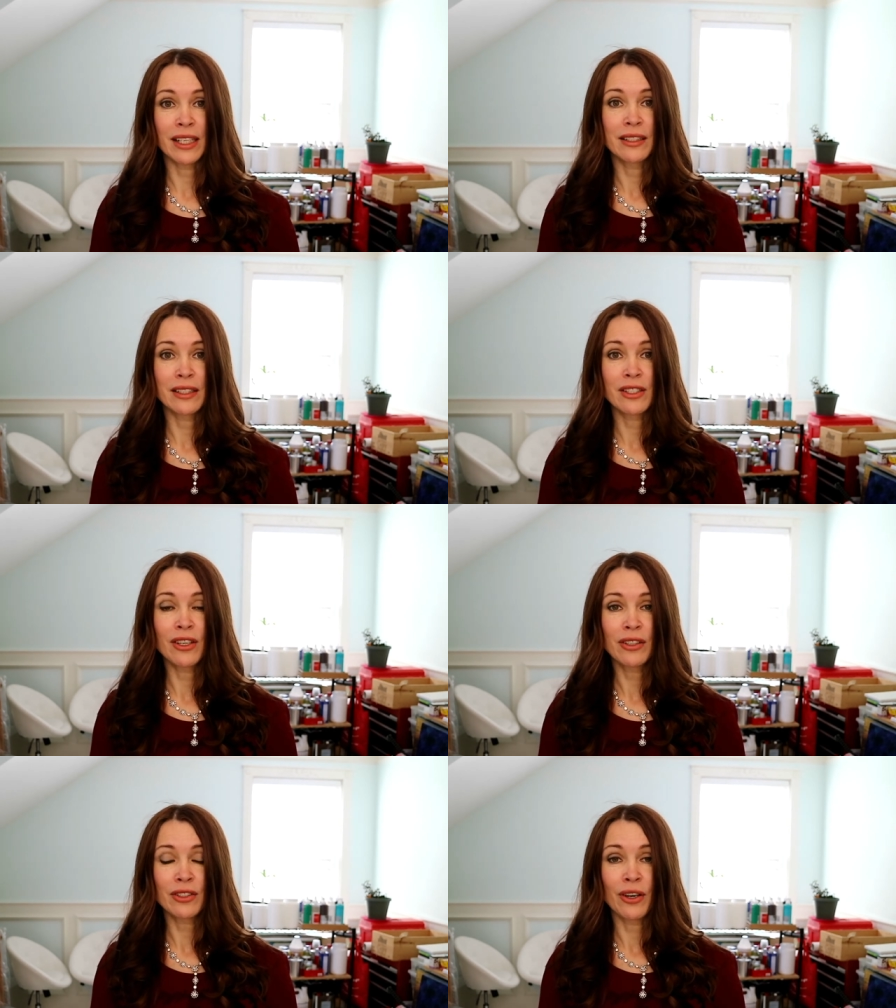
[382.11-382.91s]
it is
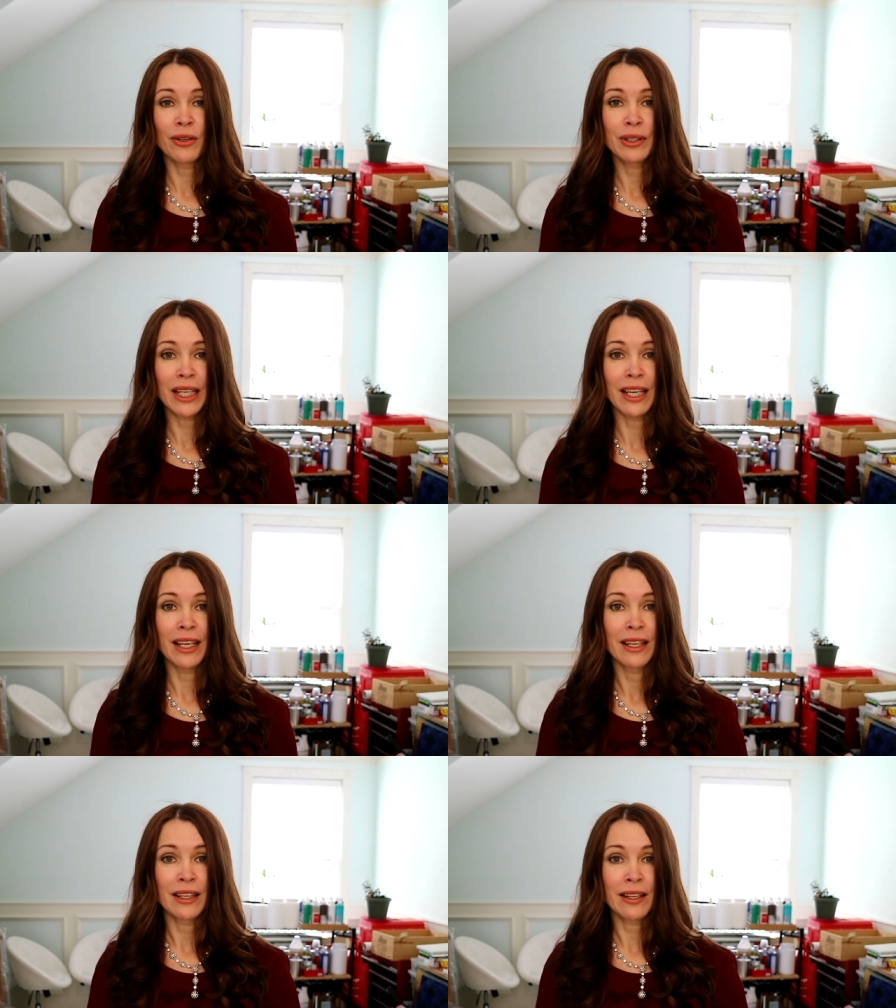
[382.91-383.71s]
not only
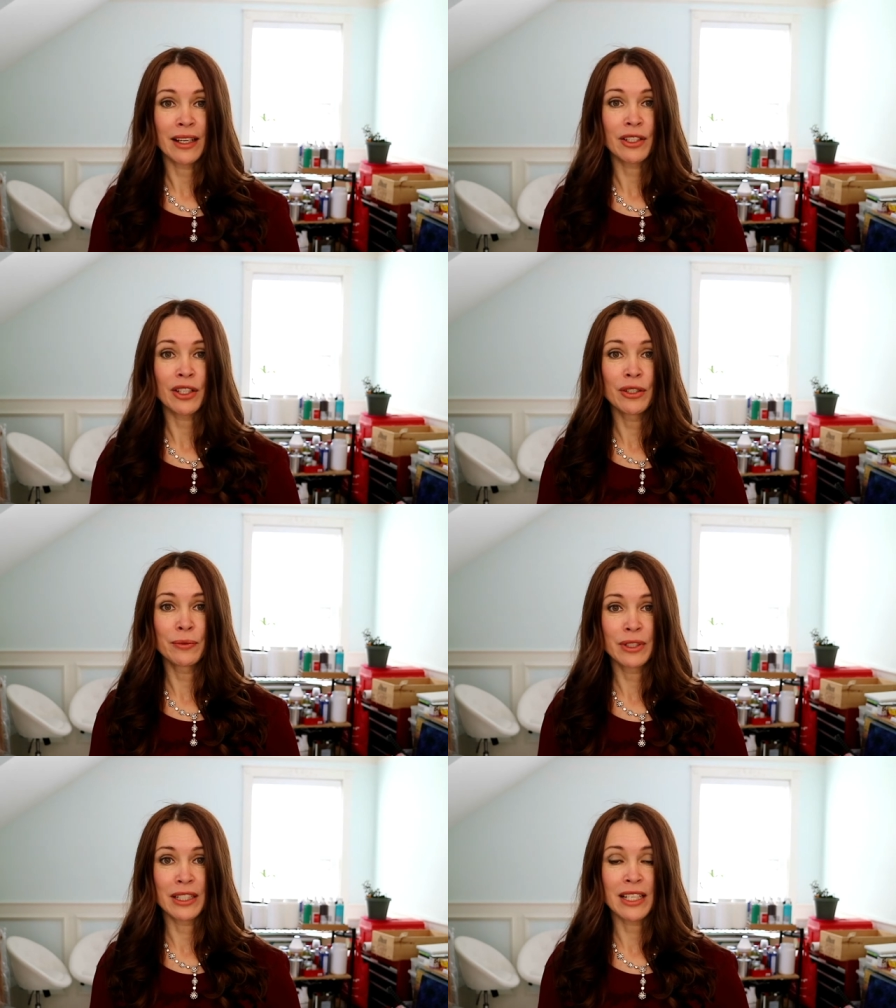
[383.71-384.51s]
that you
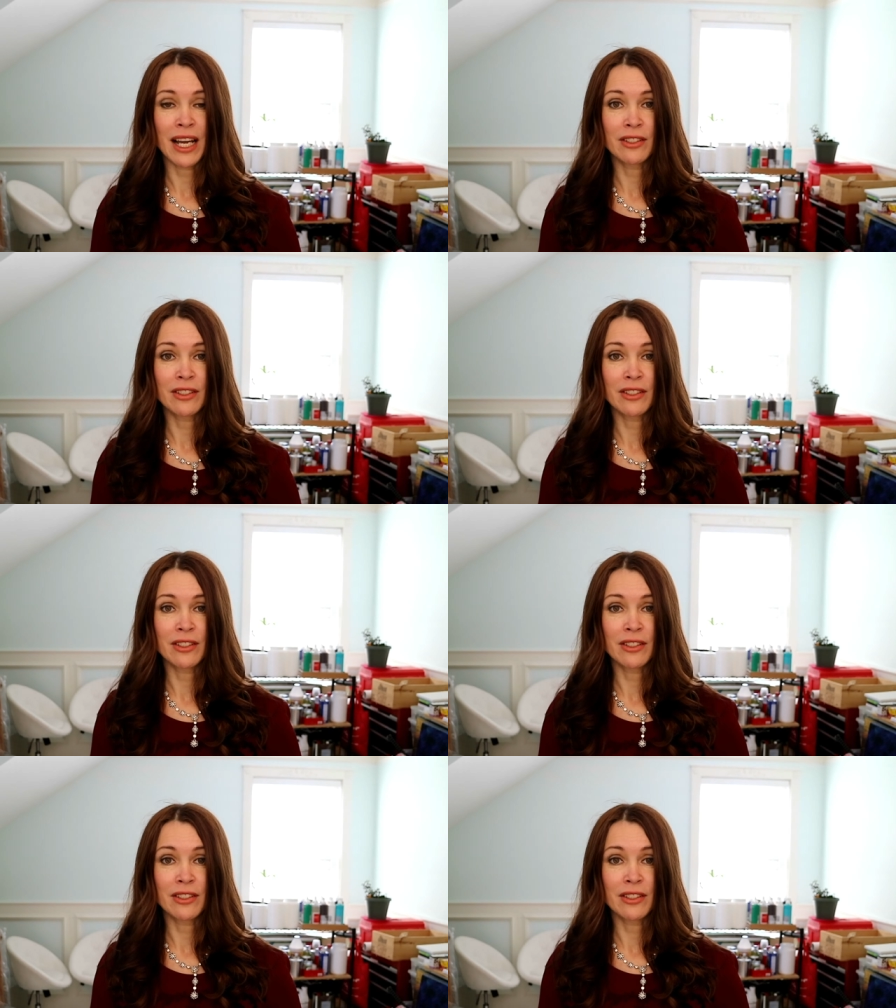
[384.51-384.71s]
wouldn't